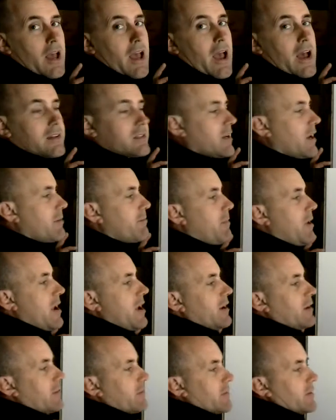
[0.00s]
As I
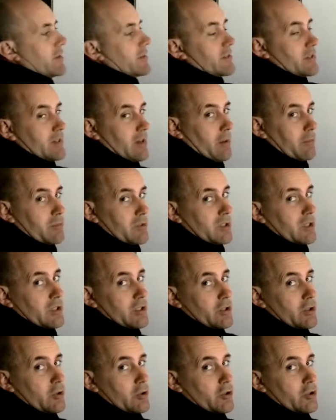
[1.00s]
make this
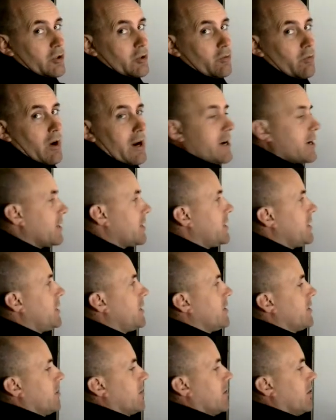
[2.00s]
substitution right
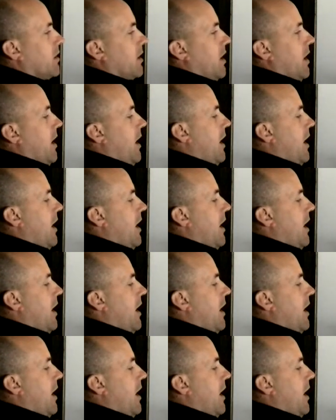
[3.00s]
here,